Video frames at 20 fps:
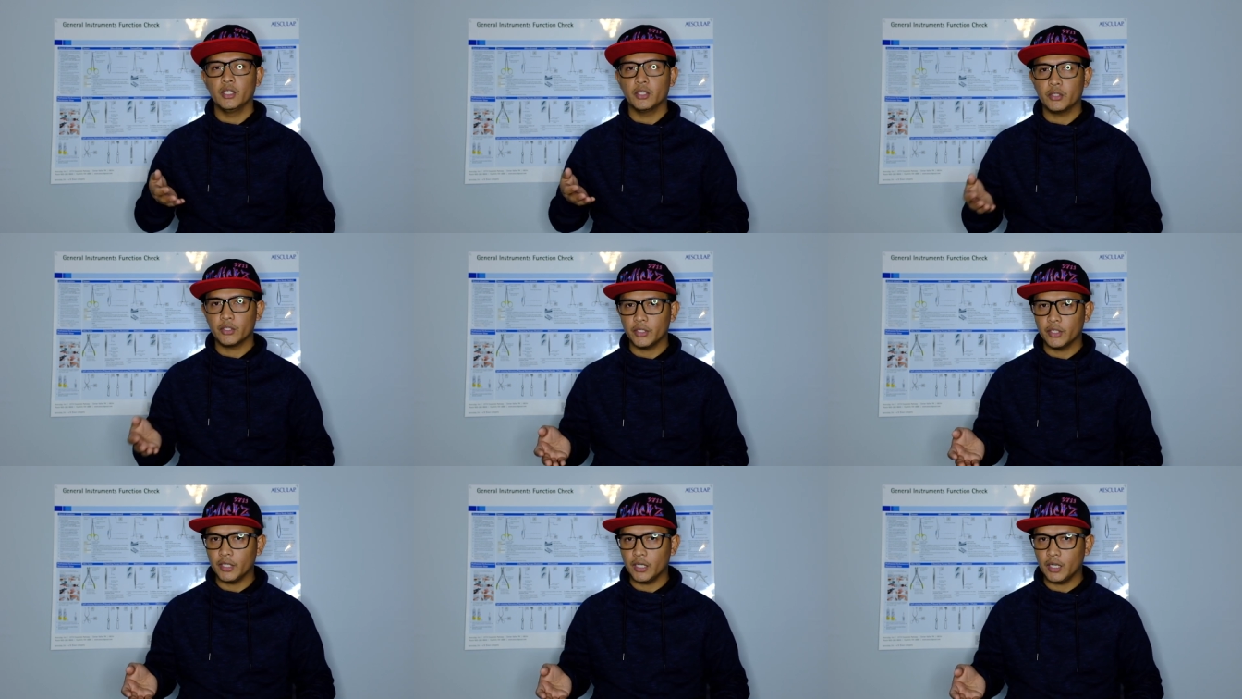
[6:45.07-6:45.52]

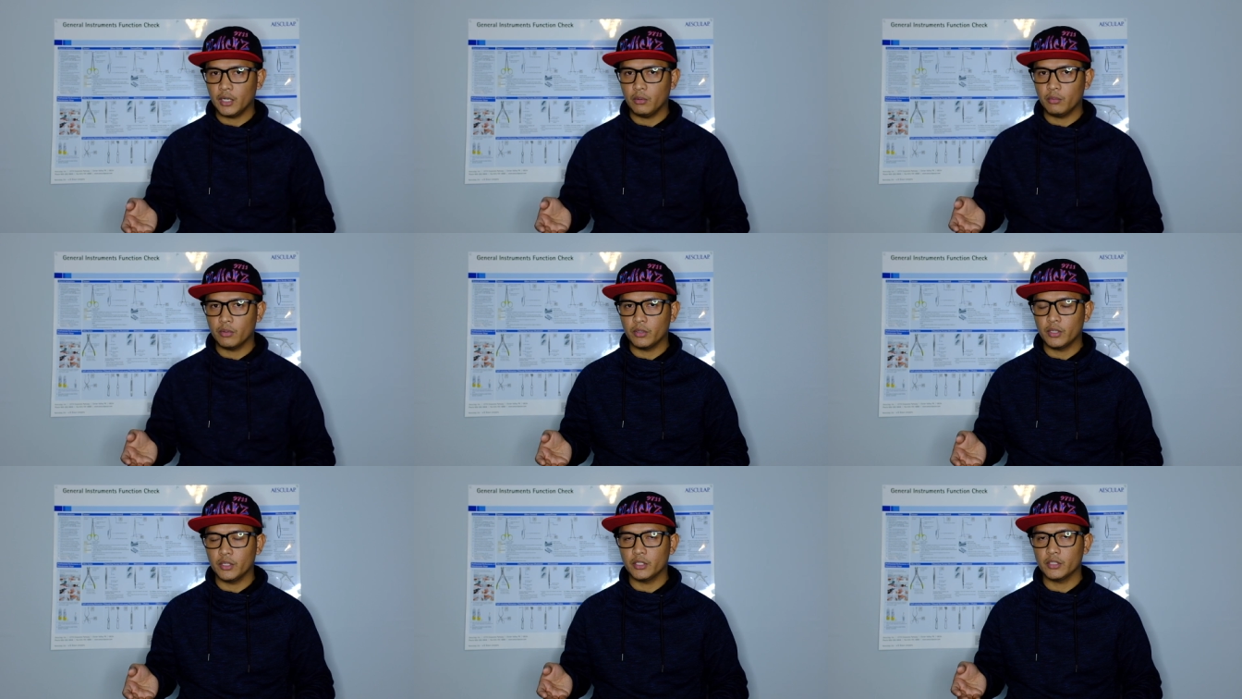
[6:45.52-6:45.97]
3
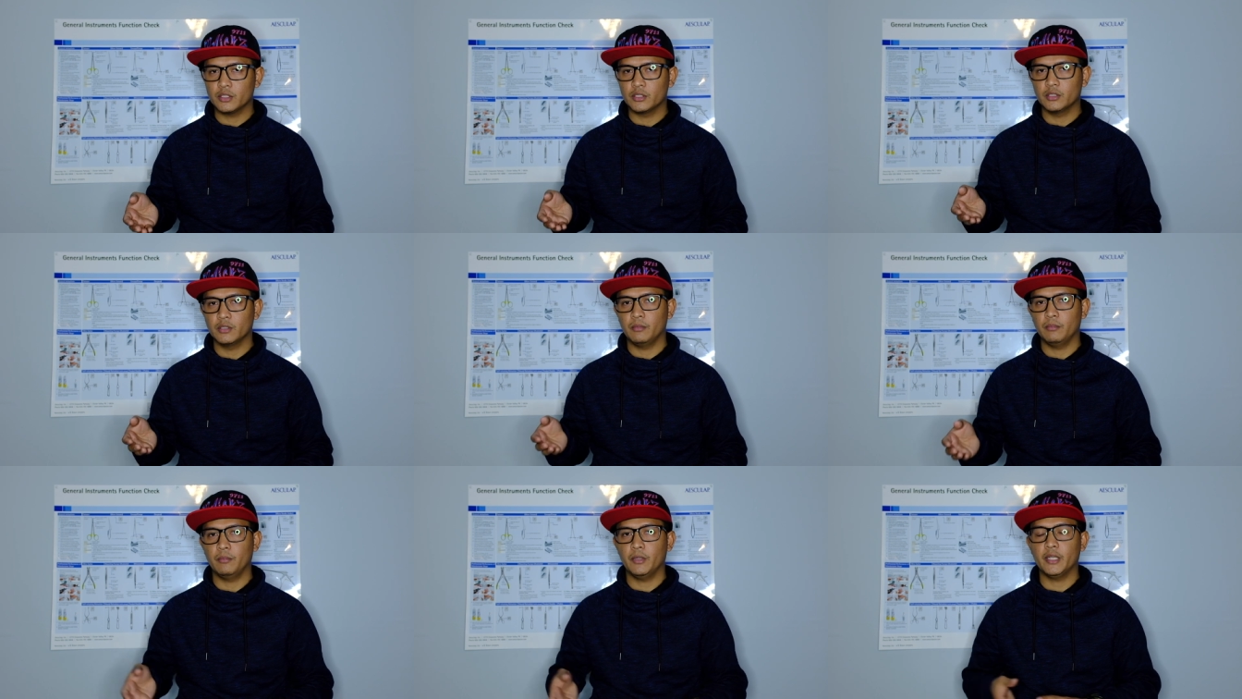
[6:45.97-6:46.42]
hours,
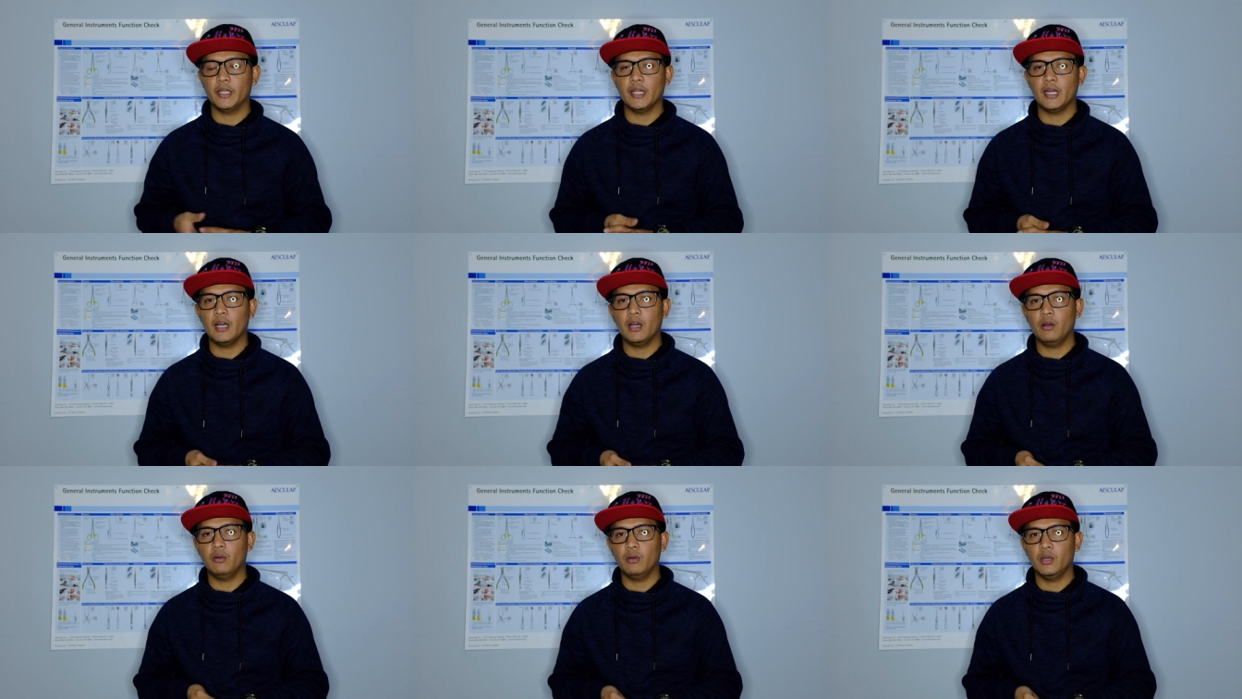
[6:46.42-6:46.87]
but
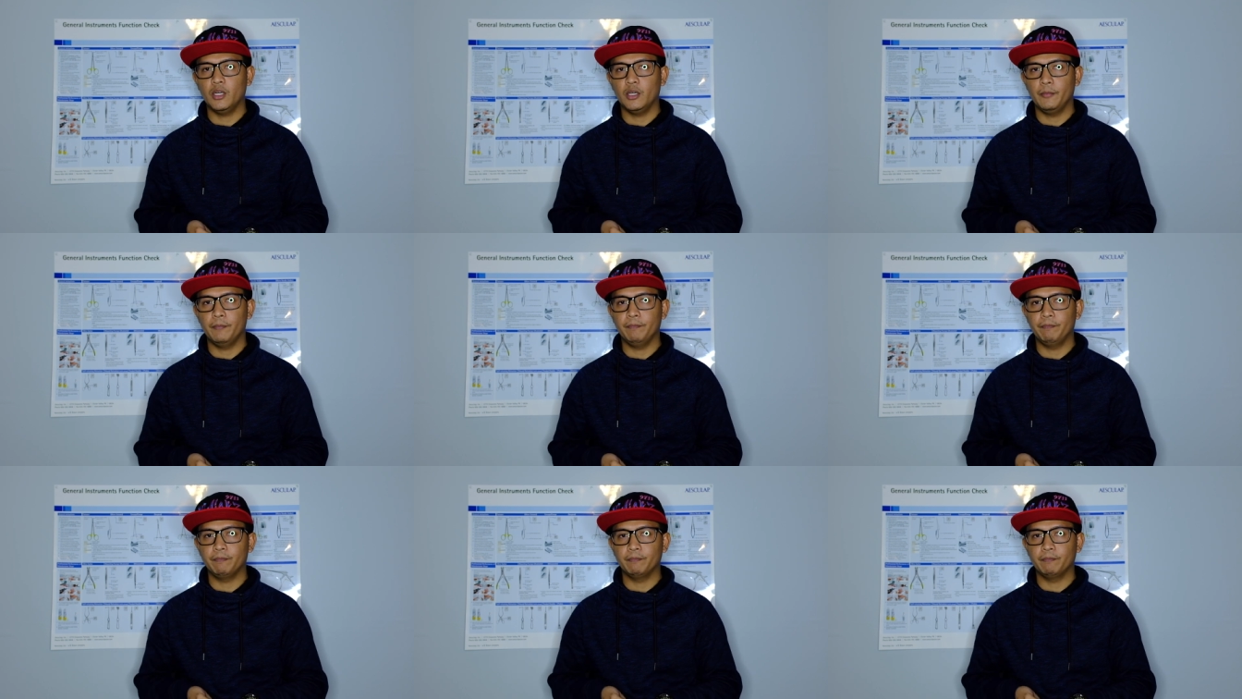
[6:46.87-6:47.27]
now